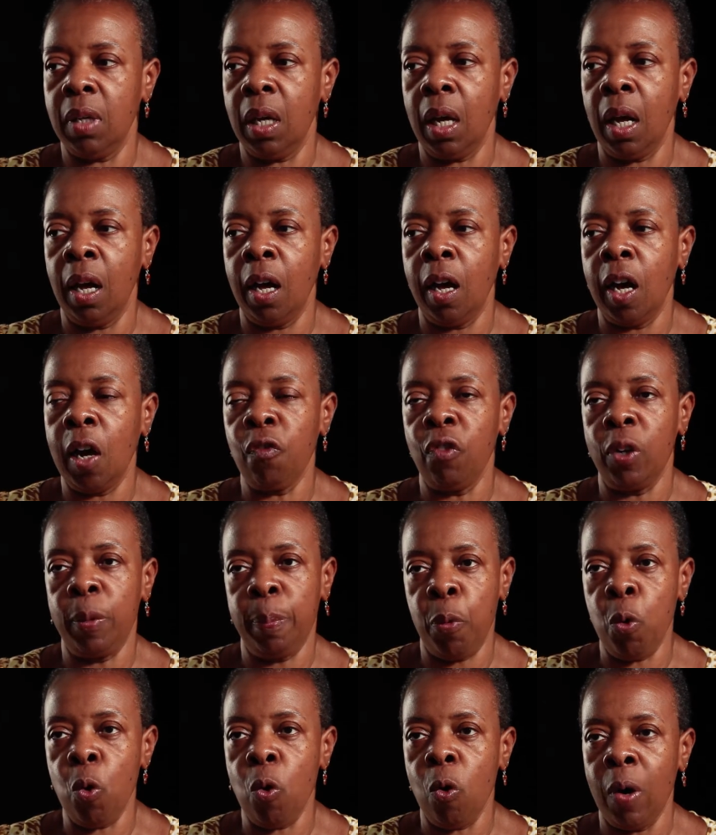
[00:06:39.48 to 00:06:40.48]
a
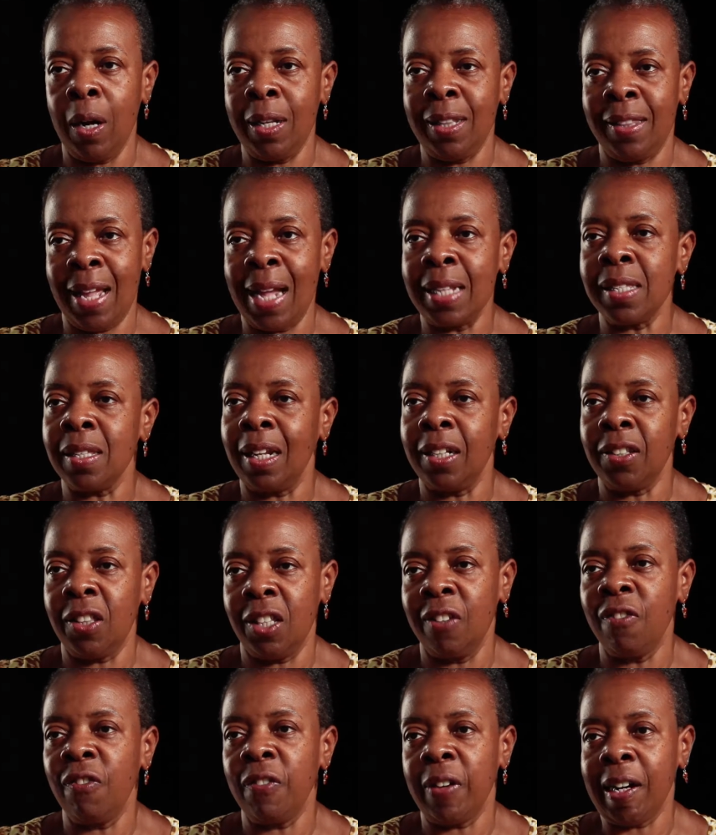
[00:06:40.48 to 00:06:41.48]
report that's like
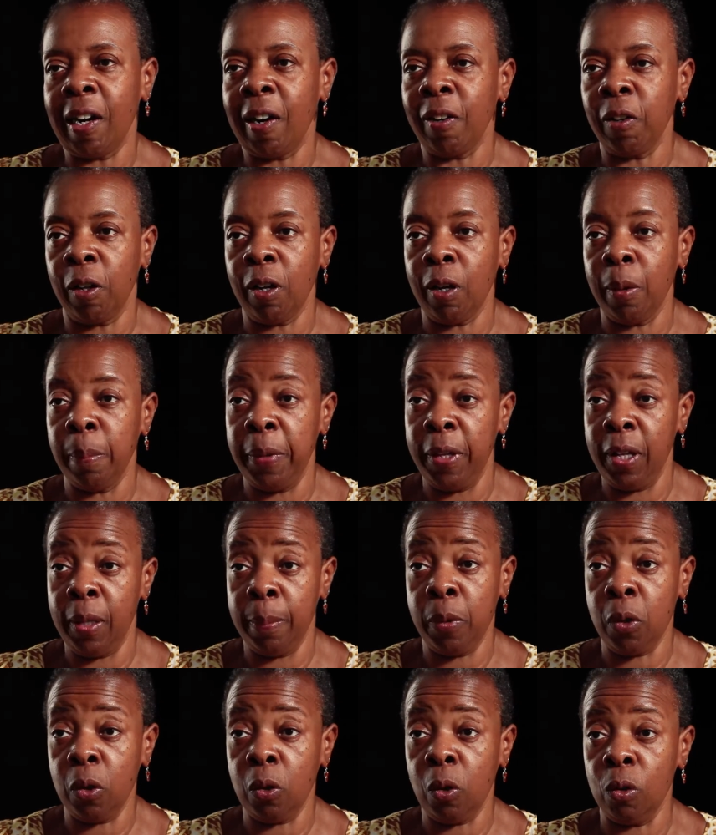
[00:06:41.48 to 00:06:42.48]
the fire alarm being
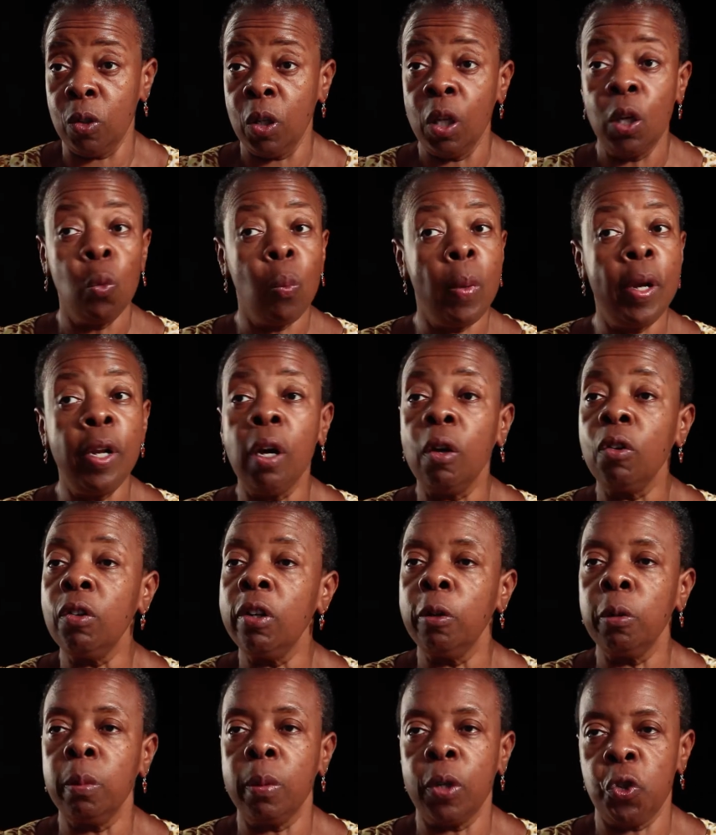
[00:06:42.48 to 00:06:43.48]
pulled, we don't
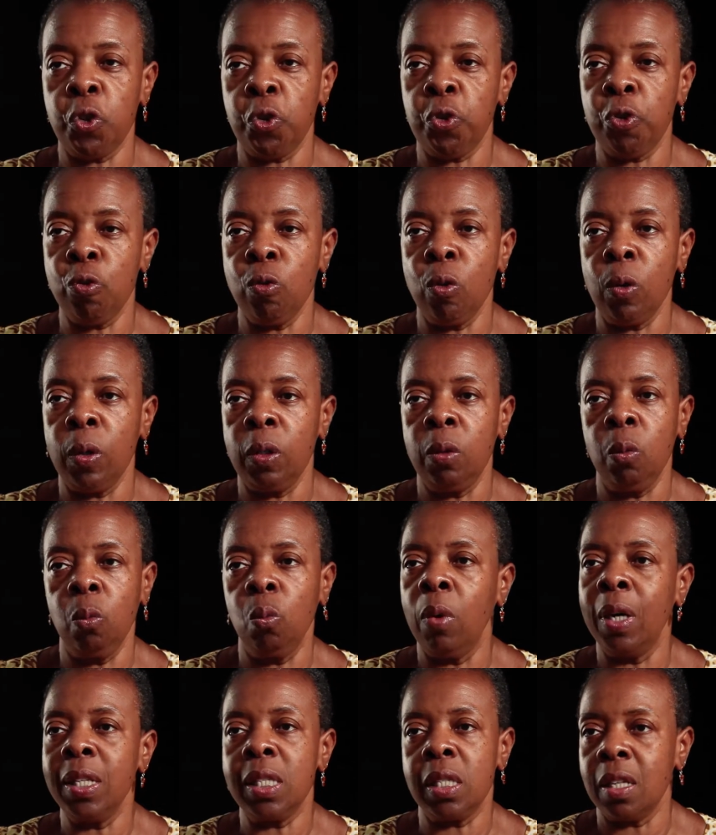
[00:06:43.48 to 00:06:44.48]
know what's true and
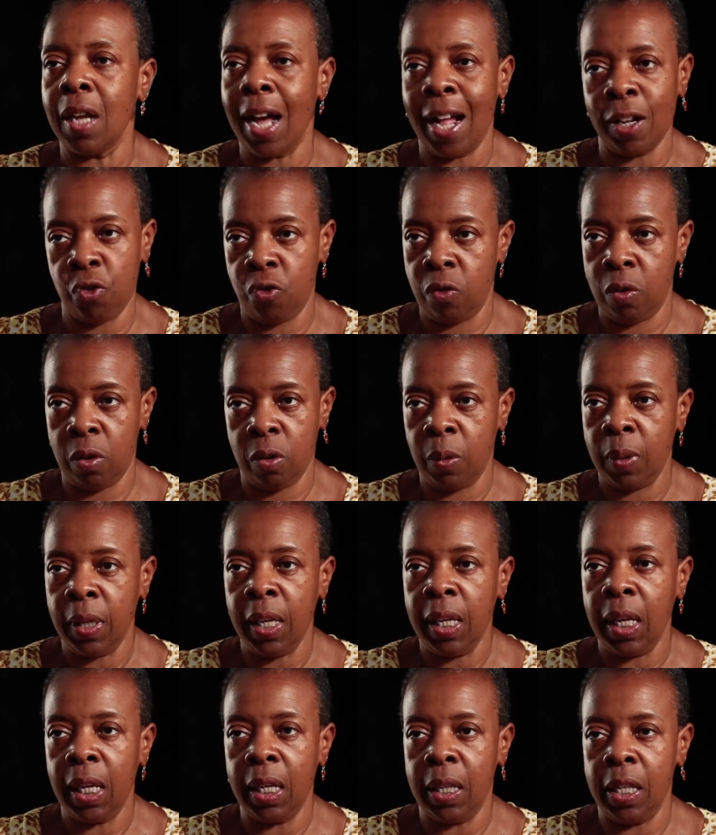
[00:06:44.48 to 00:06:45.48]
what's not true.
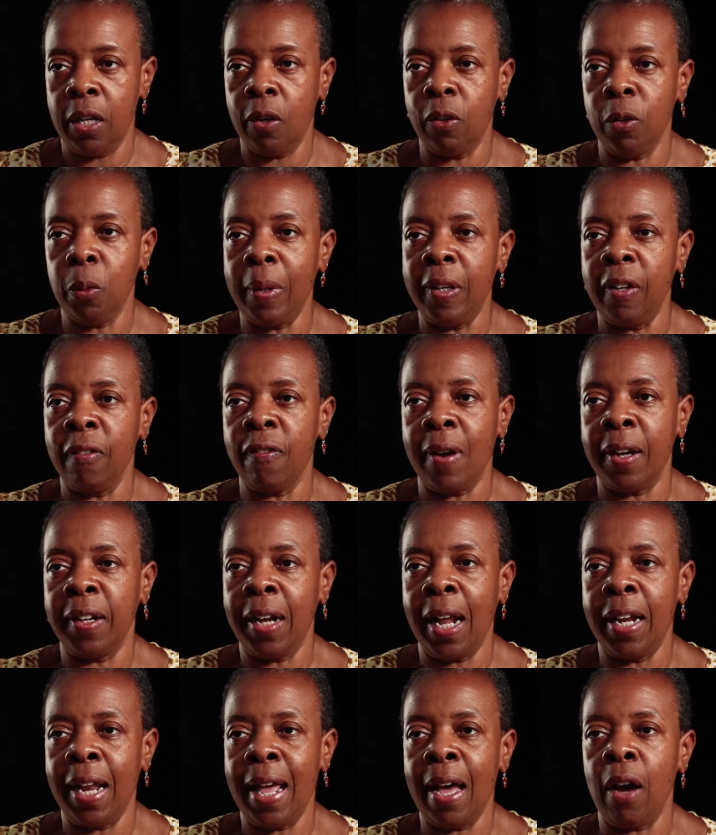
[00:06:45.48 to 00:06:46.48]
And the only way to find
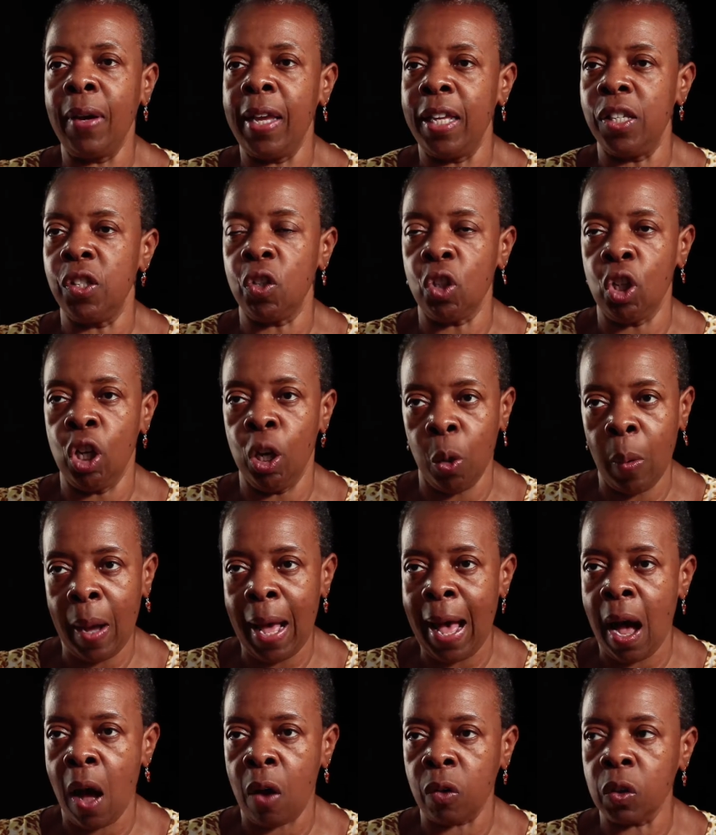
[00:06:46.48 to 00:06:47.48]
that out is to go
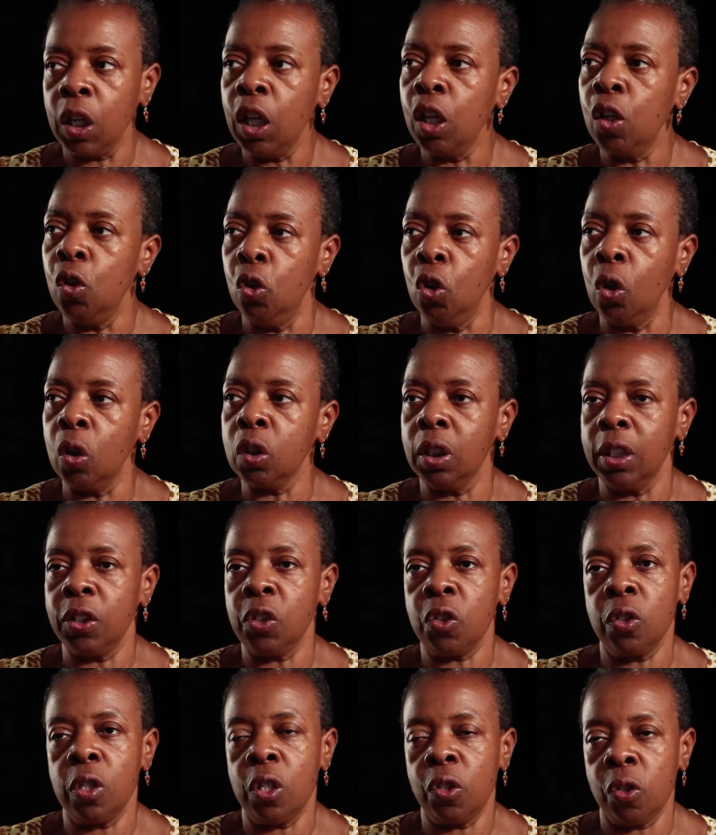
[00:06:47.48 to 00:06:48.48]
out, look,
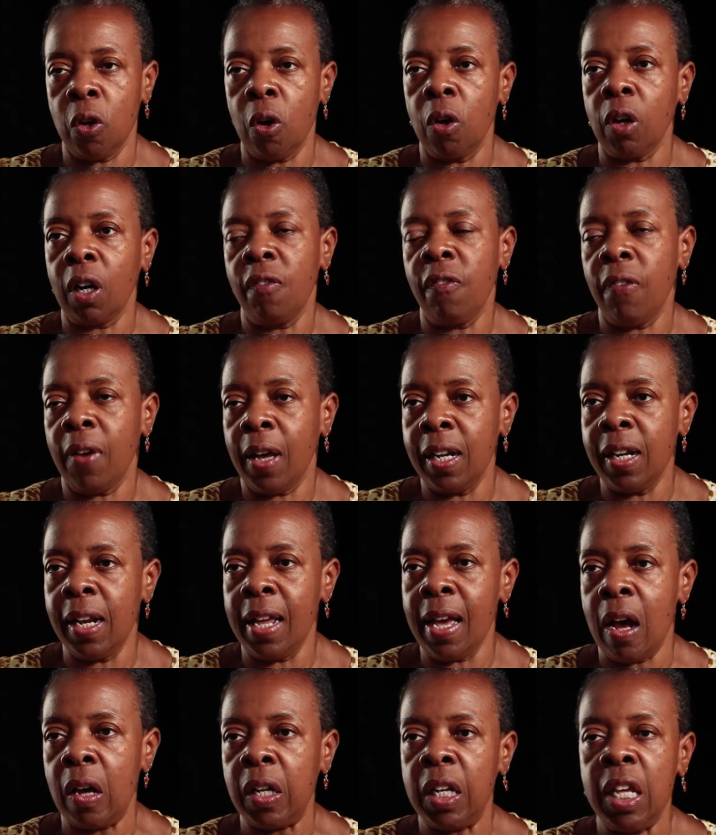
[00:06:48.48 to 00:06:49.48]
listen, and talk and find
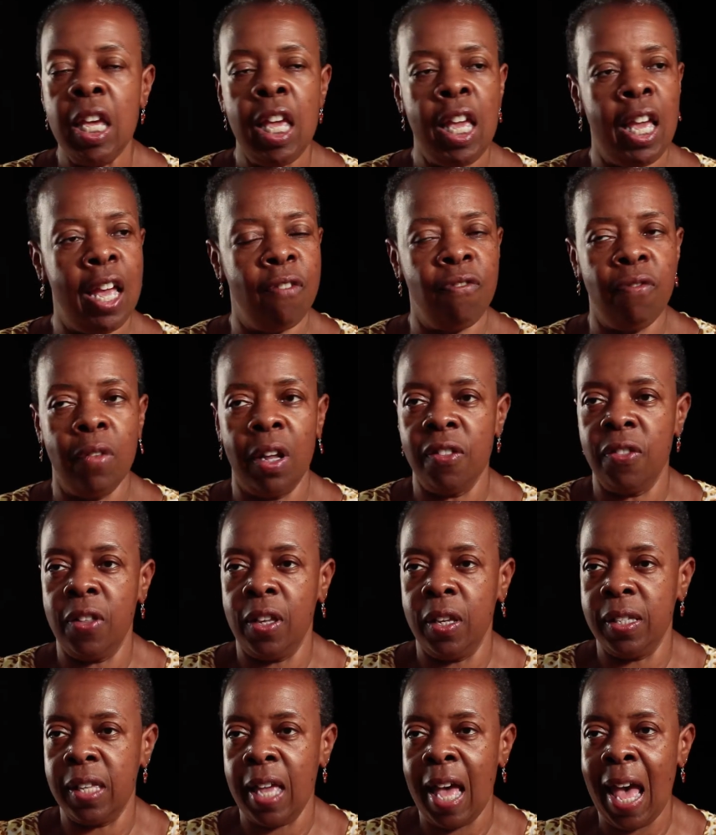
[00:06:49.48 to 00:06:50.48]
out. If
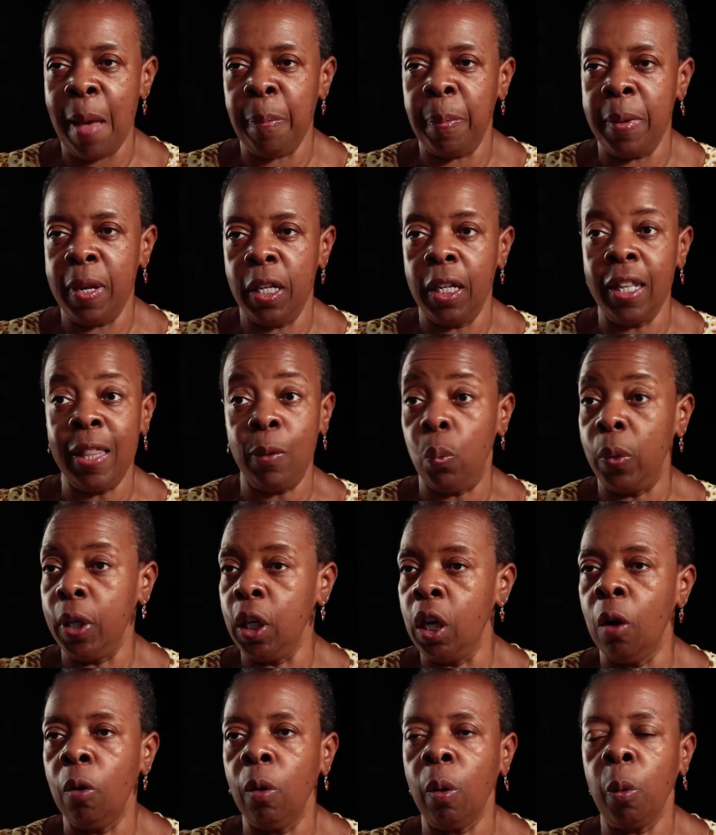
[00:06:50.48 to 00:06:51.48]
nothing's happened, then we
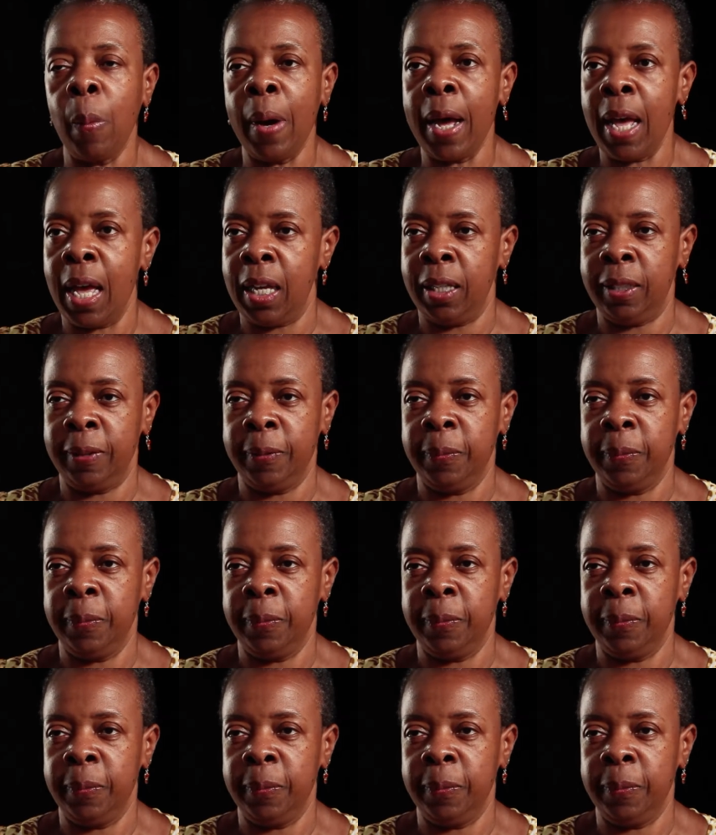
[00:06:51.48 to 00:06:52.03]
go away.